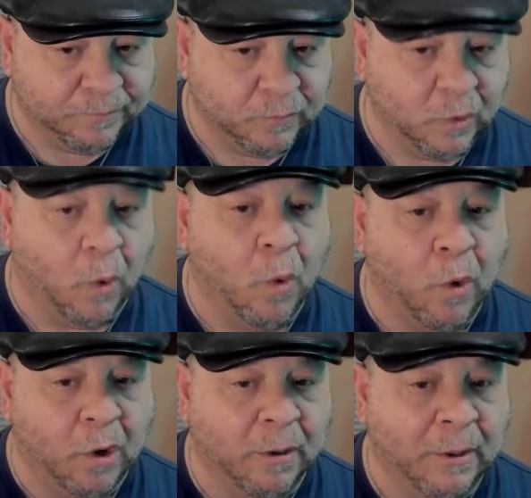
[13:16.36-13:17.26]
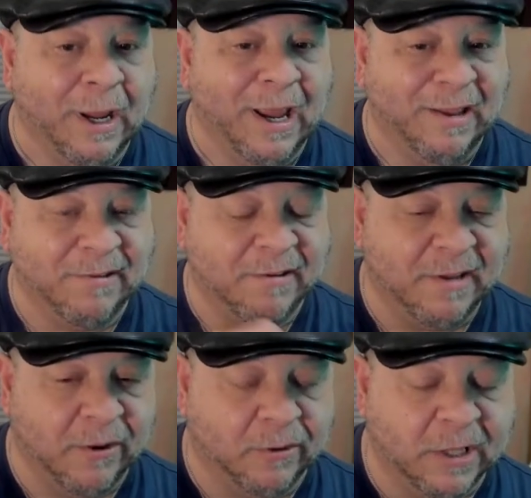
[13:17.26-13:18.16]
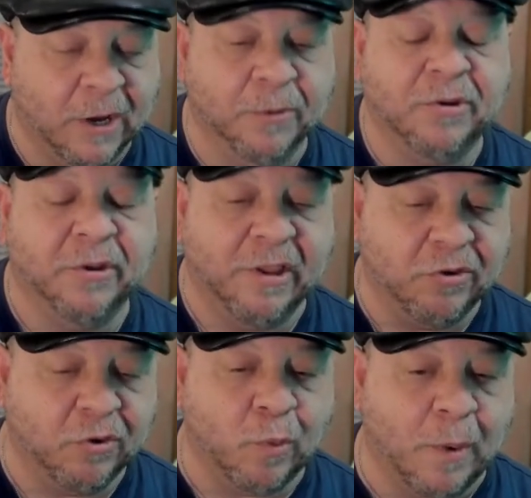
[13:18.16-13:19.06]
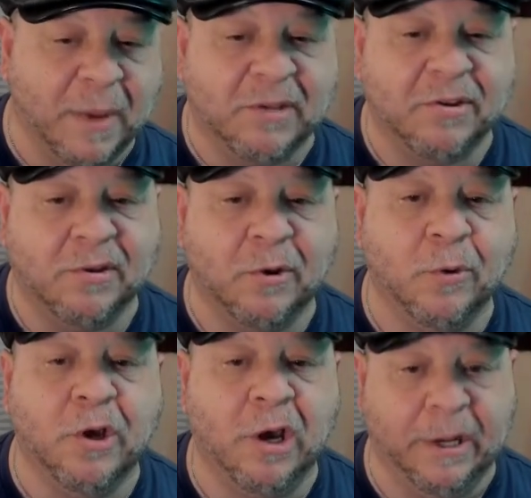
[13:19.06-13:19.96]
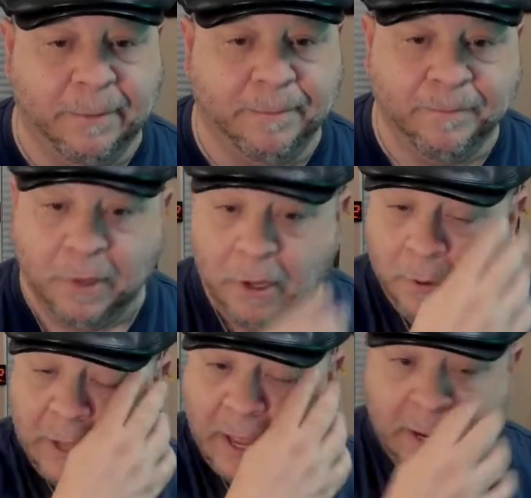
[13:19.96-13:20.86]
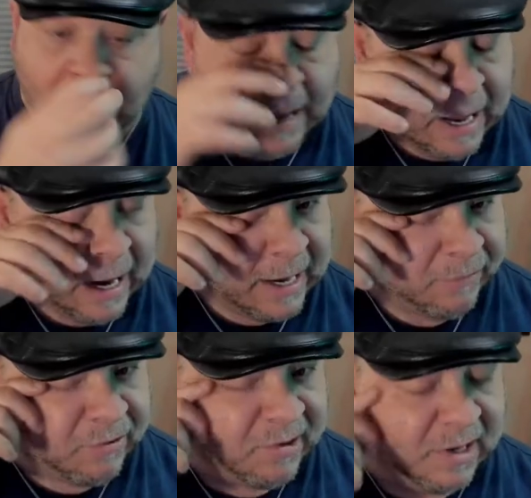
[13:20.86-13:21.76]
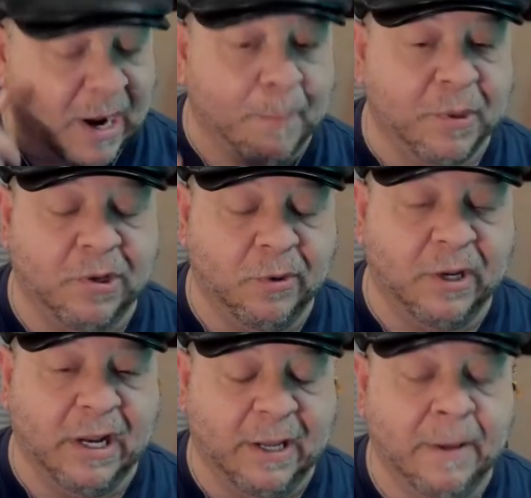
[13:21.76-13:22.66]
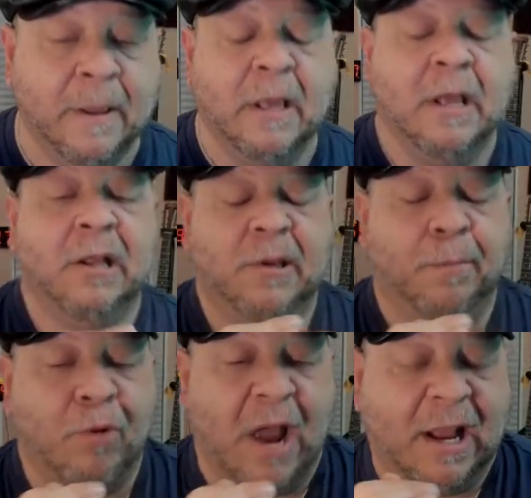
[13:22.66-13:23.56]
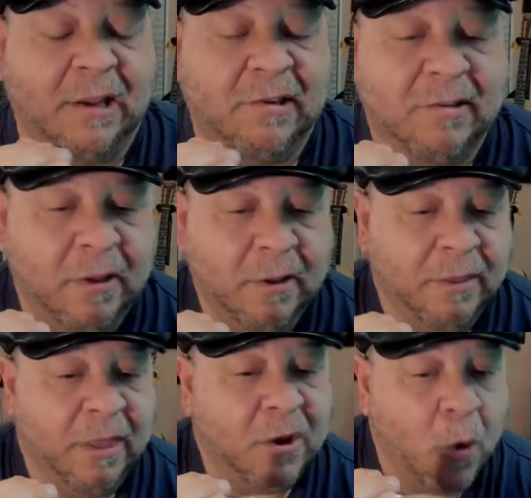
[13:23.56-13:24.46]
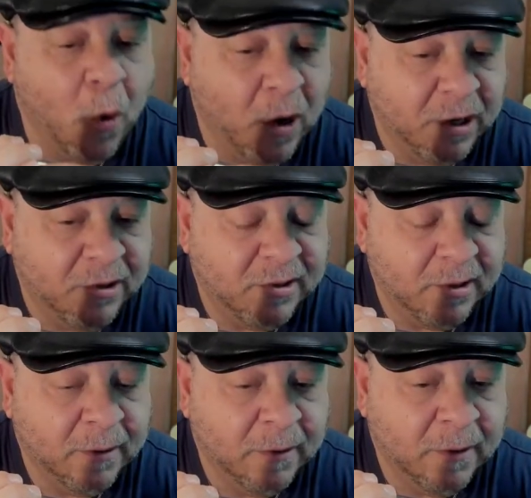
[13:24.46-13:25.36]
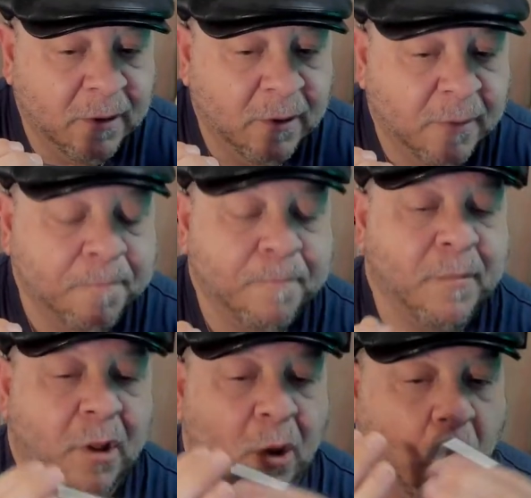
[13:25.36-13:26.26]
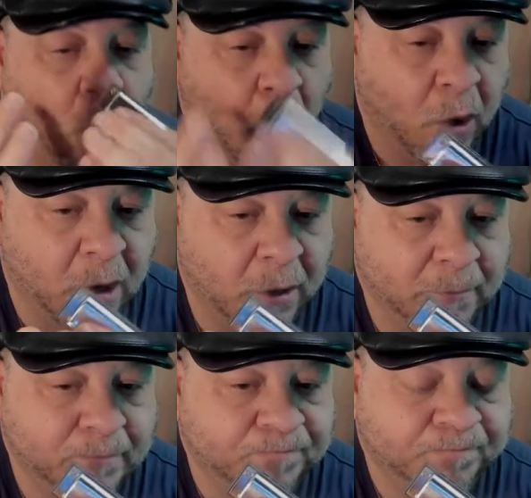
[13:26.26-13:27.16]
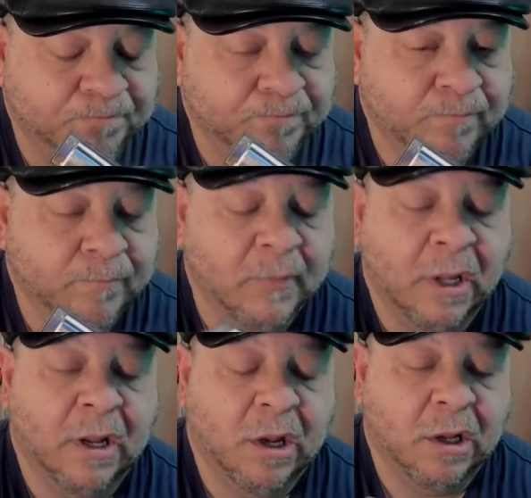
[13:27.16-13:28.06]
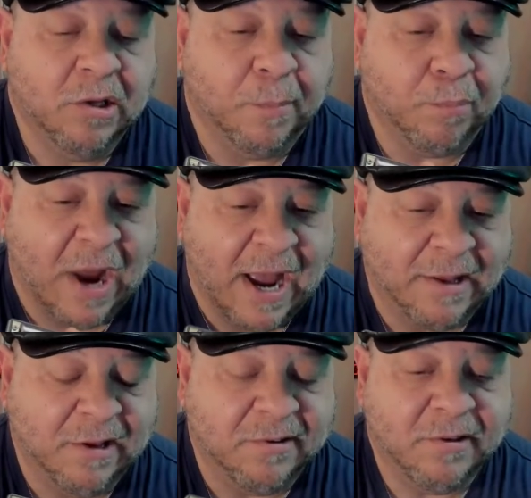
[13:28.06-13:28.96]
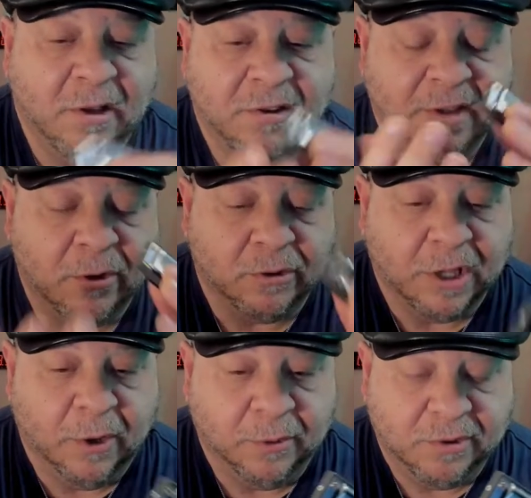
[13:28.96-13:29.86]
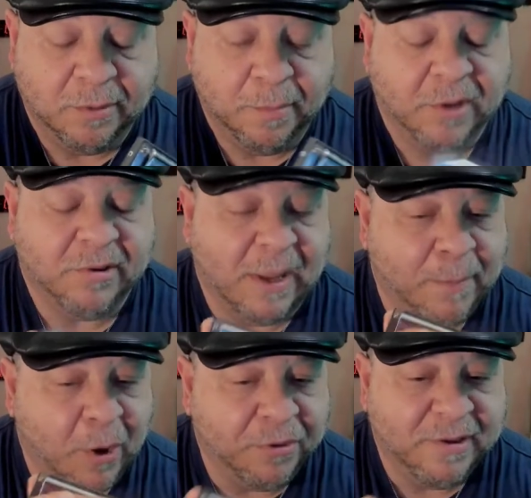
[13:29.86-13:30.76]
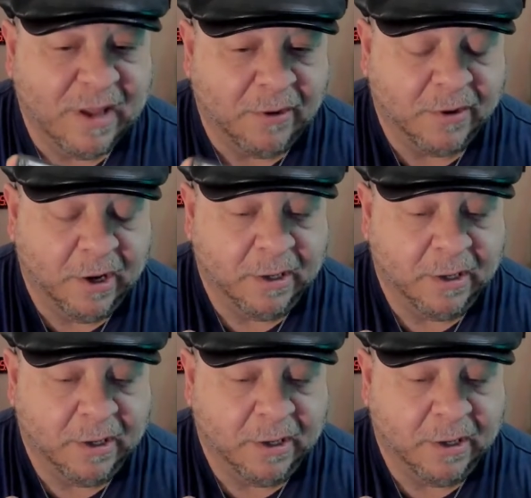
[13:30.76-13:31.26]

or as a single note. So this is what makes it so good. Okay? It gives us an opportunity to practice the chords or to practice single notes because they both sound good.